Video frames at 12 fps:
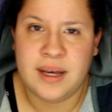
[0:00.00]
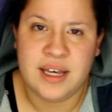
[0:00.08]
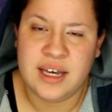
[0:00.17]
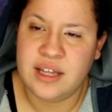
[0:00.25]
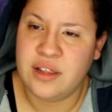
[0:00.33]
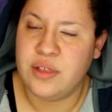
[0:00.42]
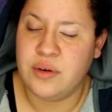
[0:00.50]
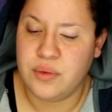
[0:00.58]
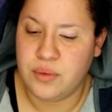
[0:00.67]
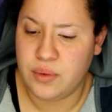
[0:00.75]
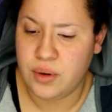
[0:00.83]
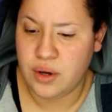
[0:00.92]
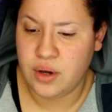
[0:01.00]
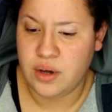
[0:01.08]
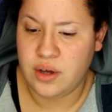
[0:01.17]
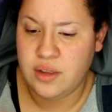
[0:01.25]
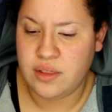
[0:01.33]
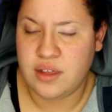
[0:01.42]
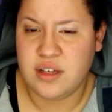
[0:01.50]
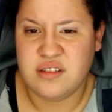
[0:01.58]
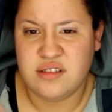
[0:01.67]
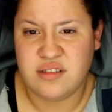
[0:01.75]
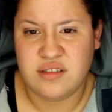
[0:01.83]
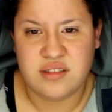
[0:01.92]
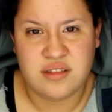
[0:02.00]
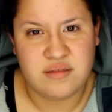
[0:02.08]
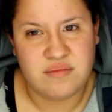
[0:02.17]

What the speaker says: kid through this